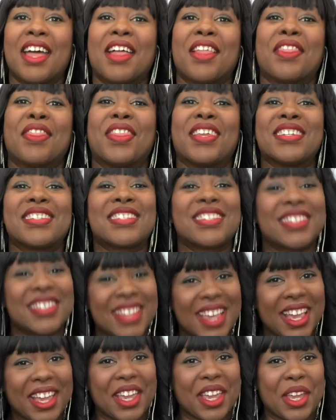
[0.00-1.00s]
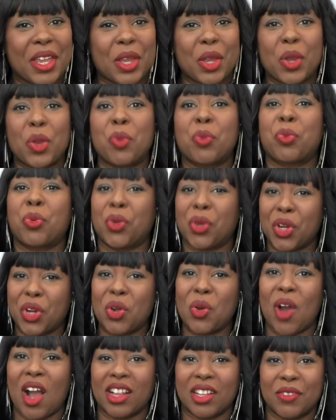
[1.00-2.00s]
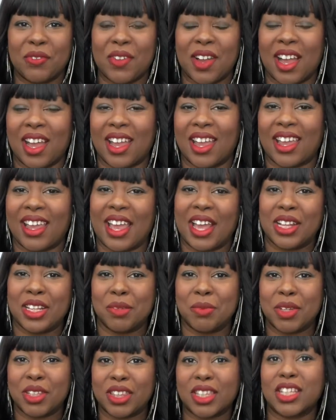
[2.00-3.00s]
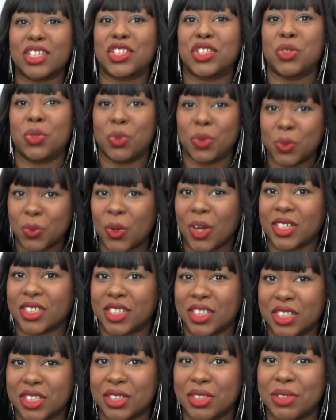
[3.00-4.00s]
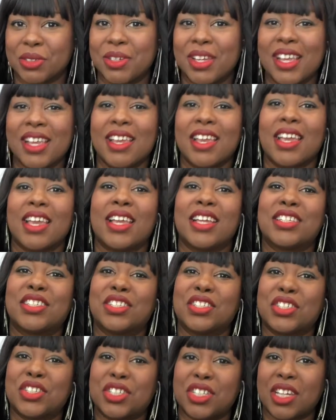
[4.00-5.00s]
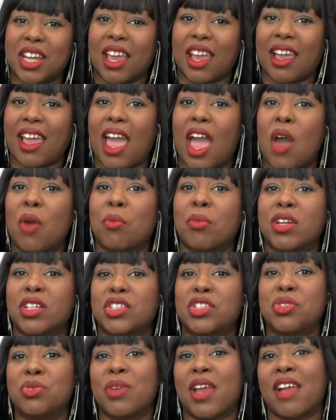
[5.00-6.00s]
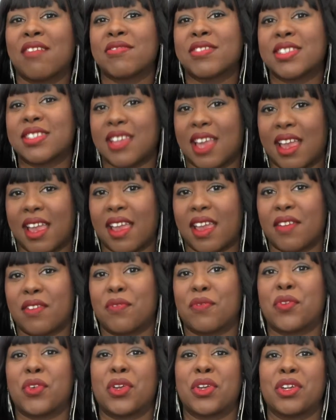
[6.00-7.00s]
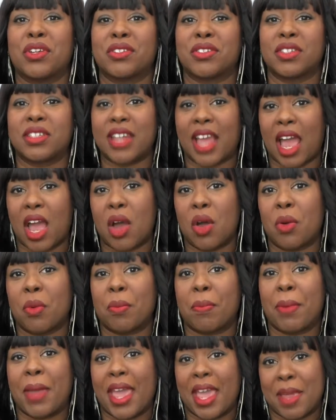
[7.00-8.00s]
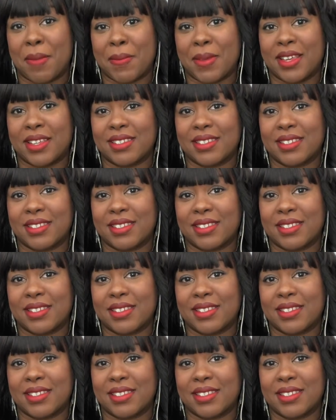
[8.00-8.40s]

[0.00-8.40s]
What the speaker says: The second pre-qualifying element that you would want to do is to check how much you have saved for your down payment.